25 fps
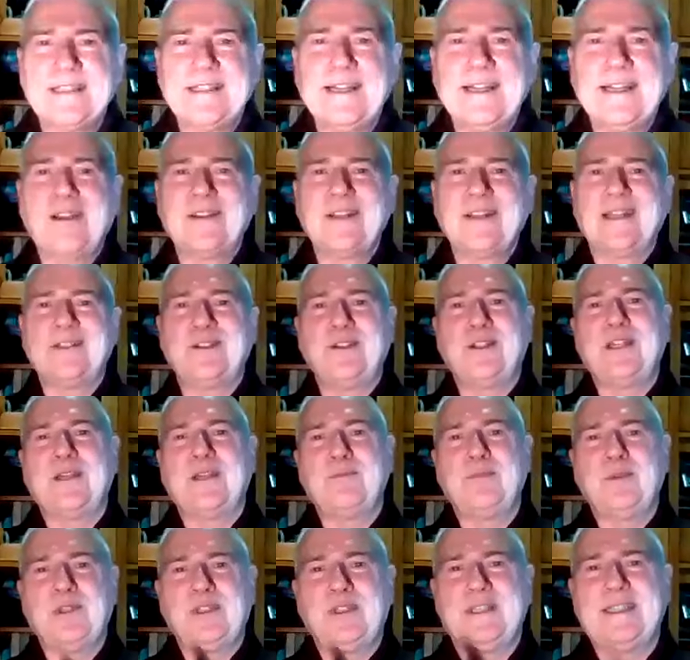it now and you
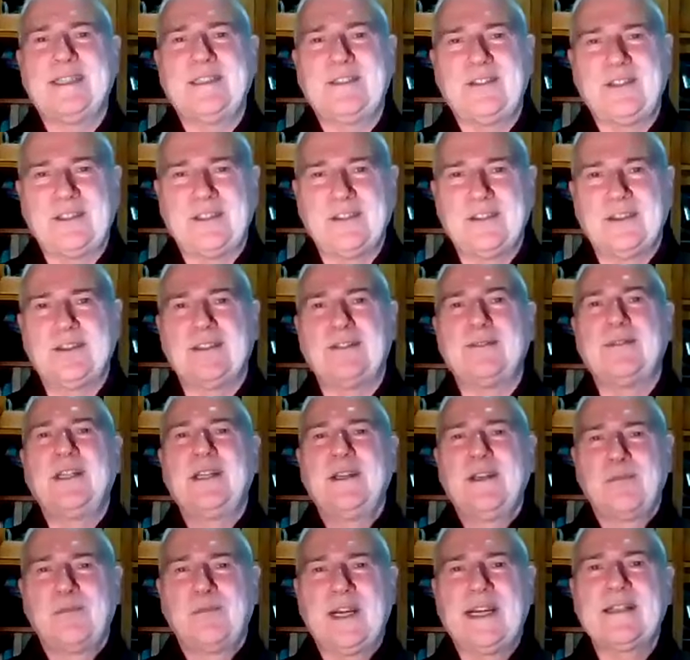can put it into your
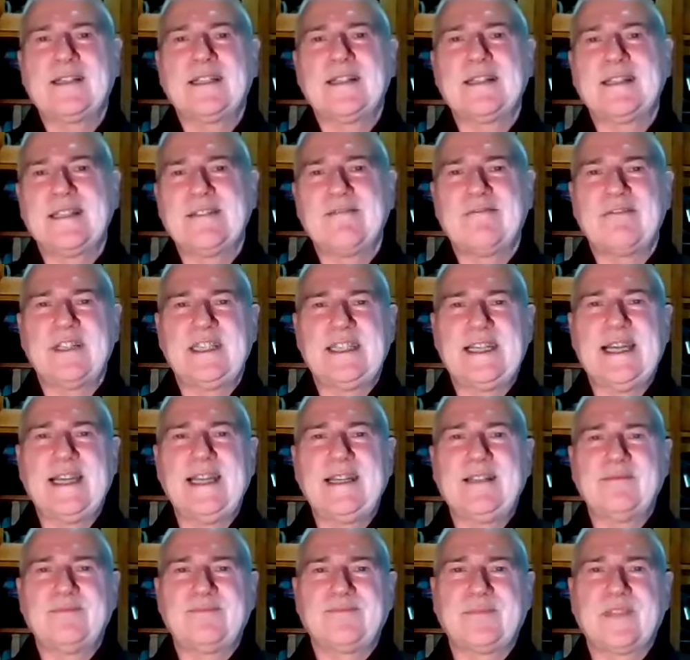practice every
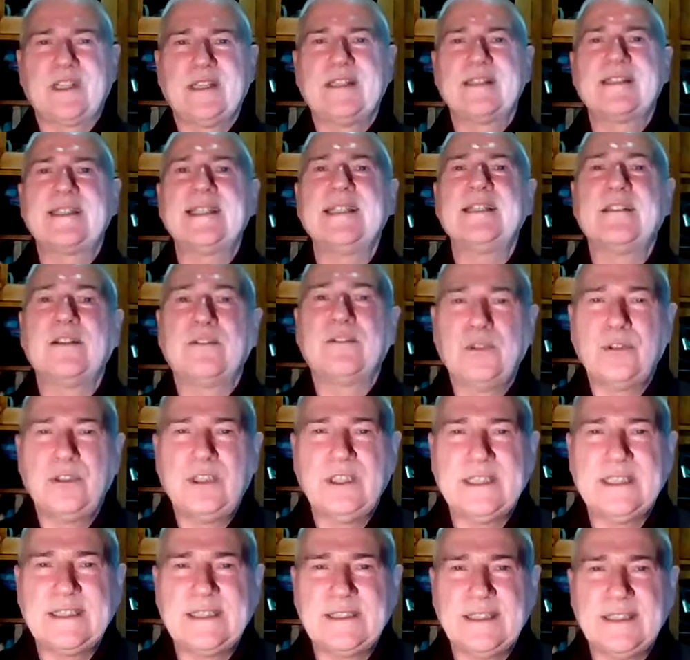day. See the
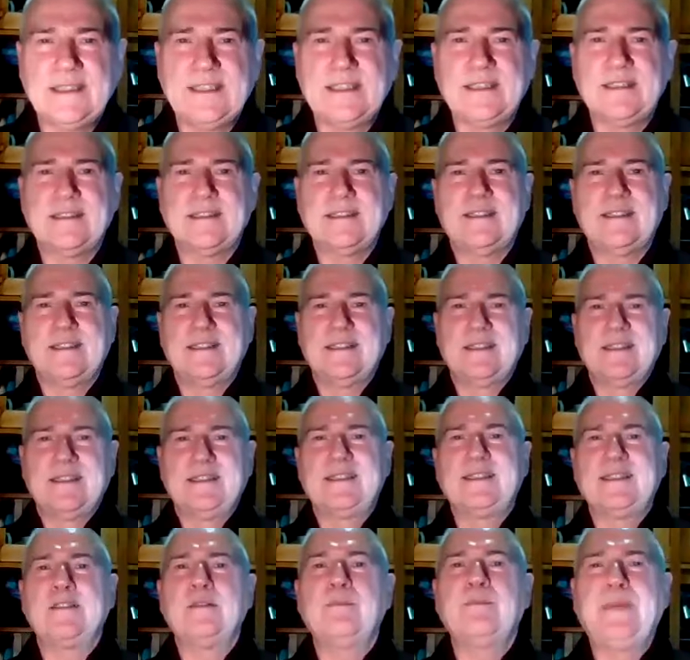goodness in it,
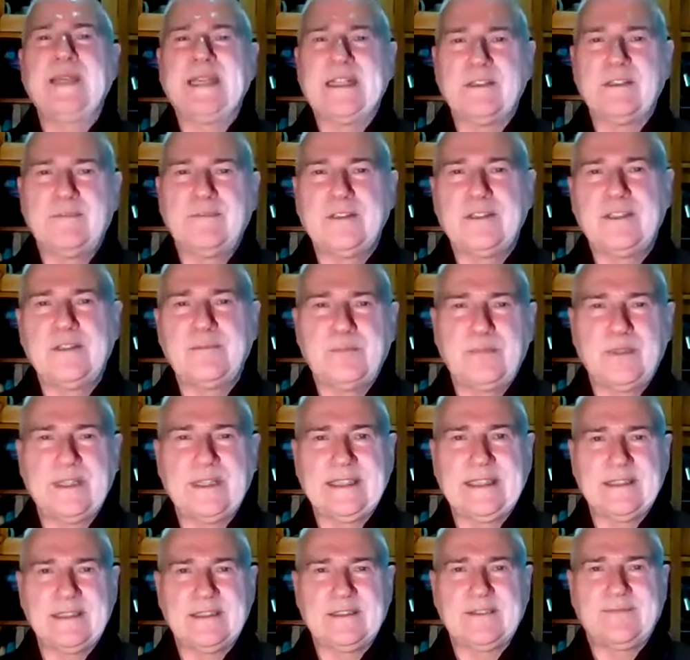see the benefit it
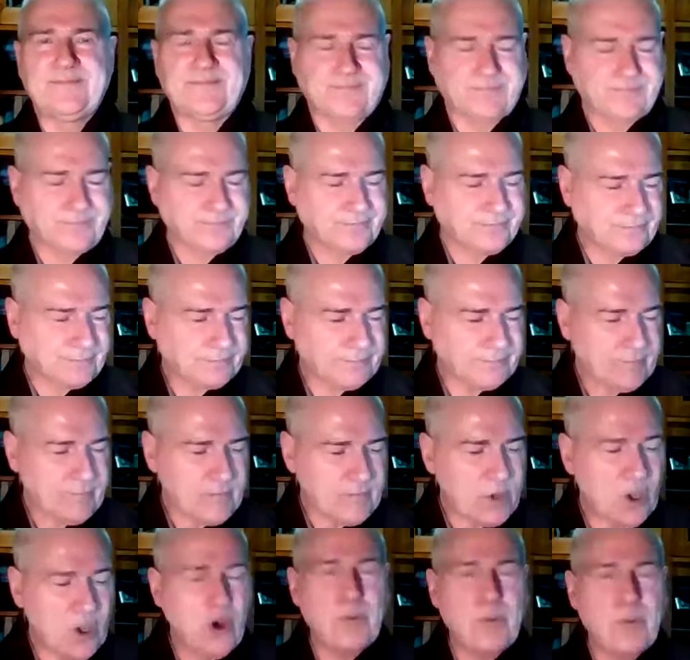brings,
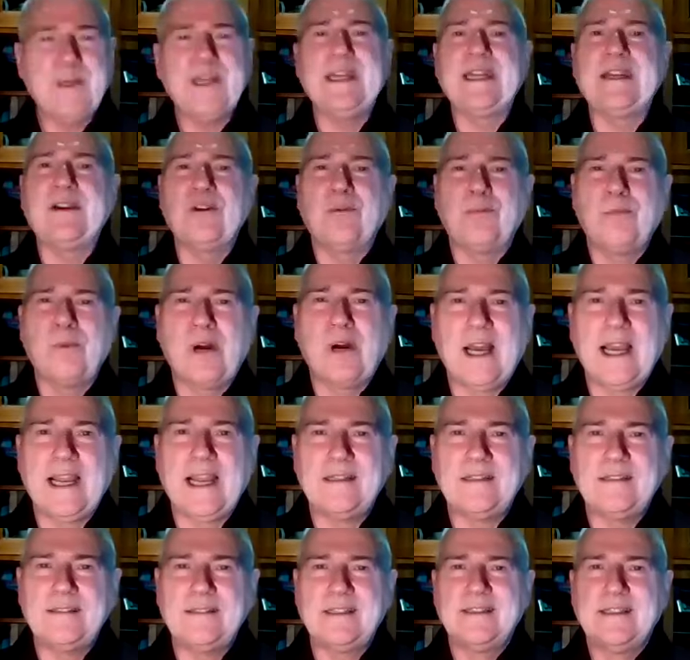opening your
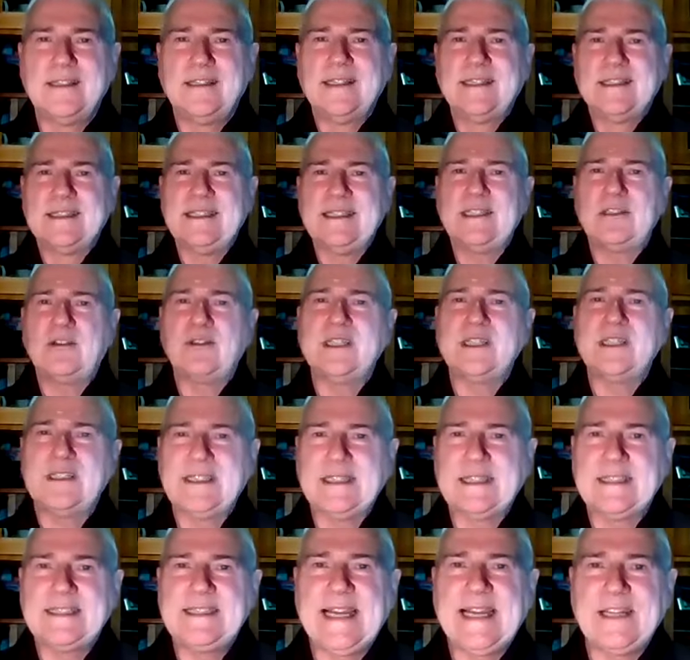mind,
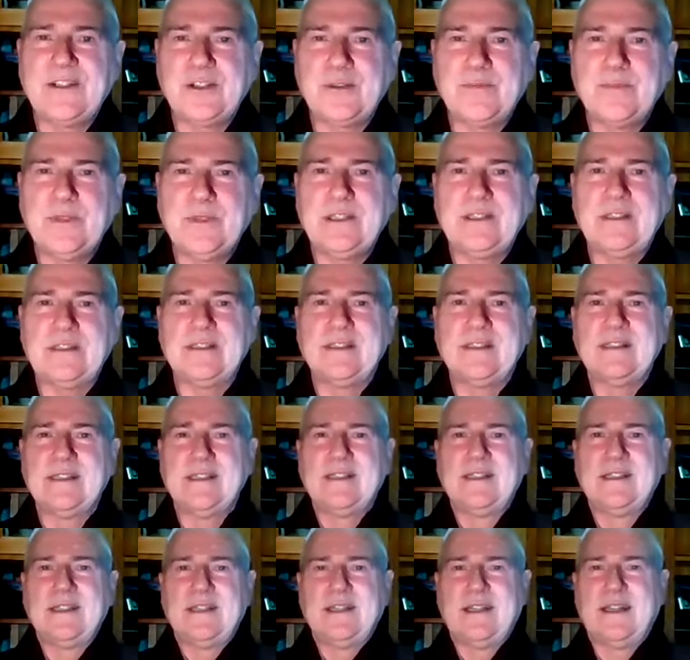decreasing attachment,
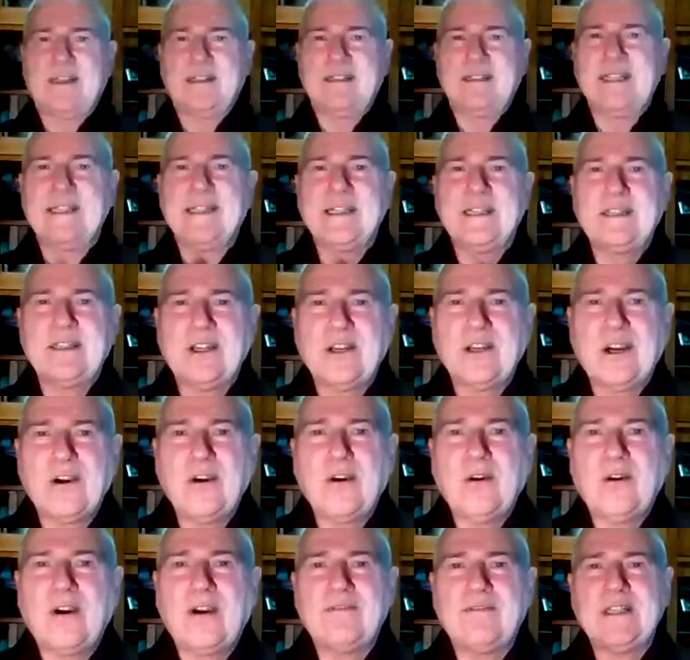letting
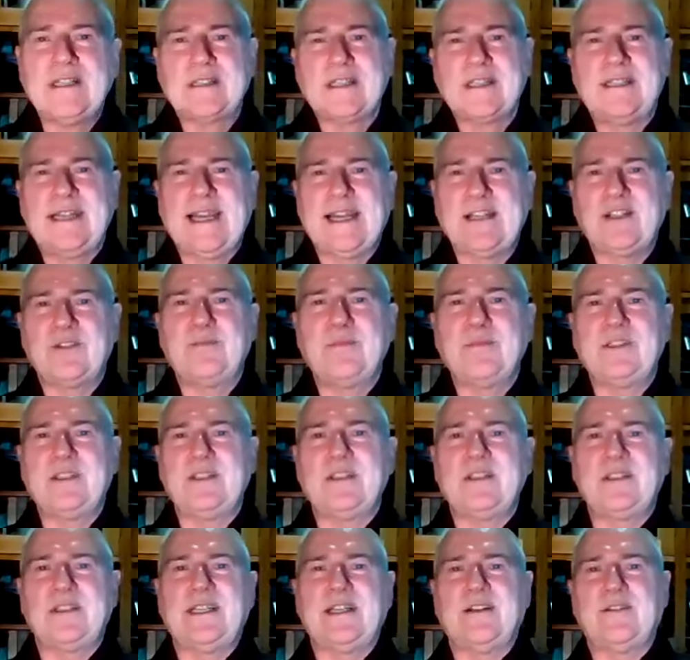go of this attachment
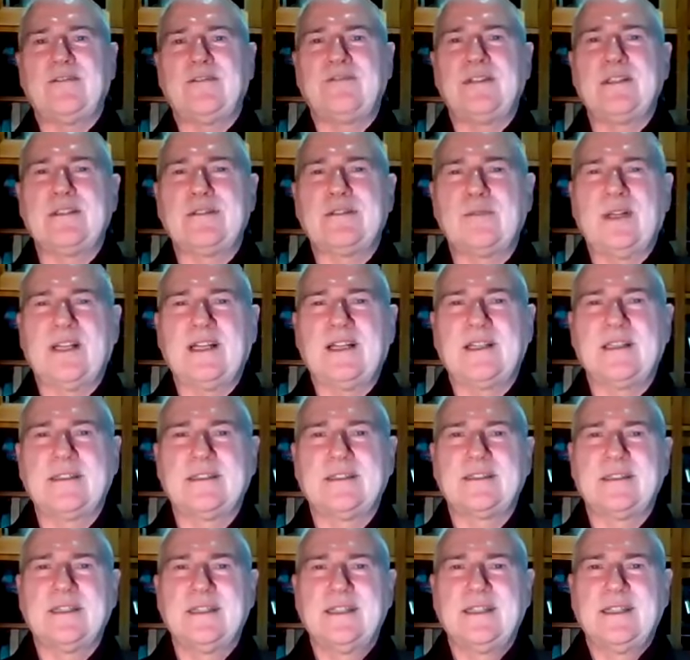to self as
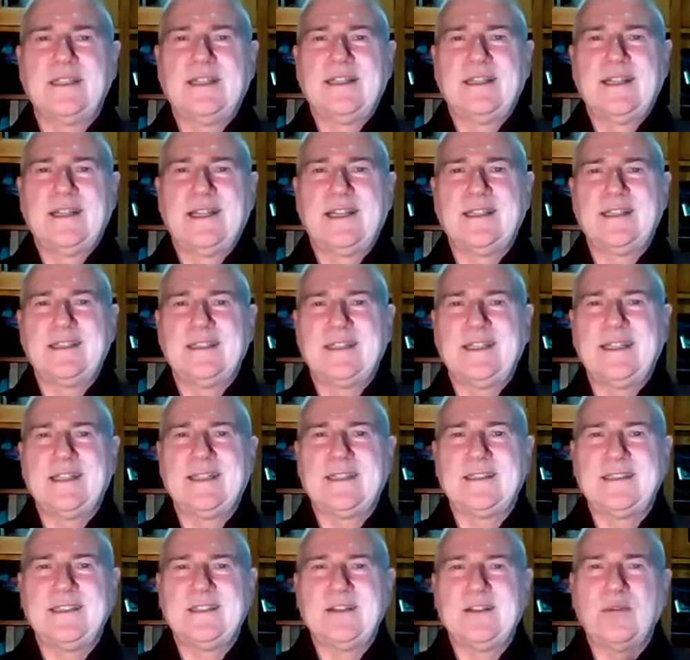well. And
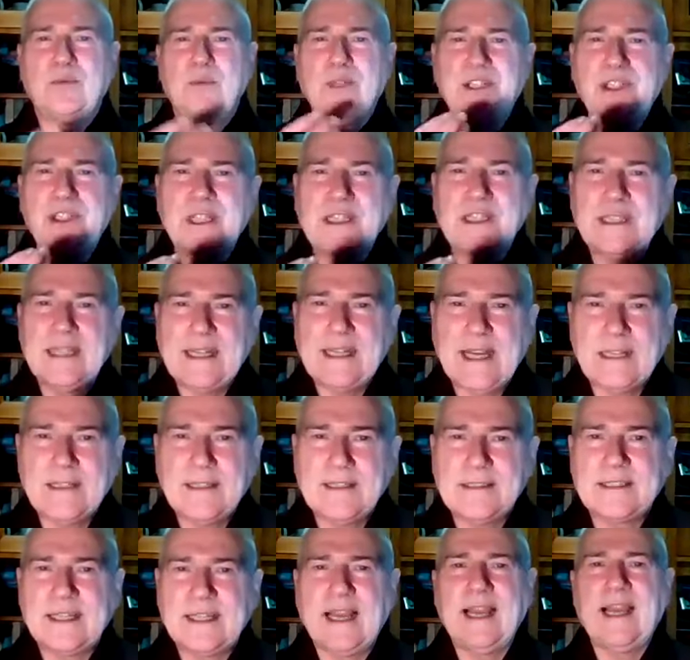then, wishing that
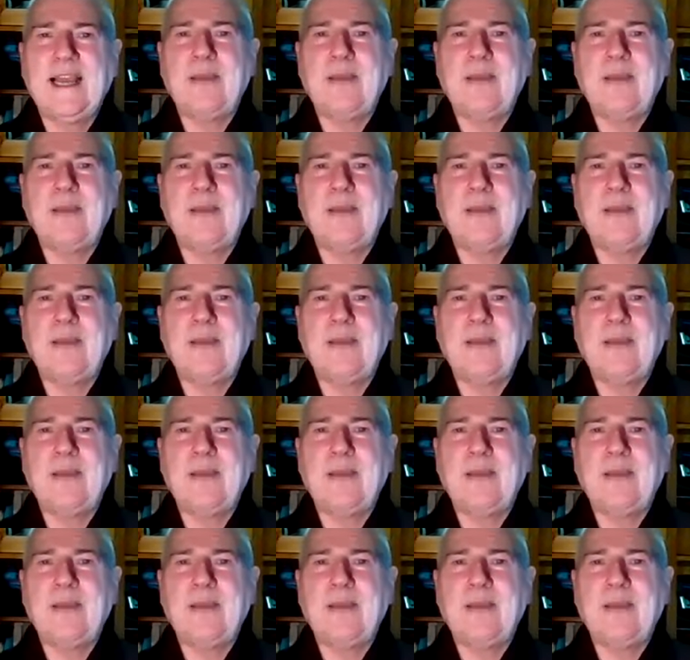others are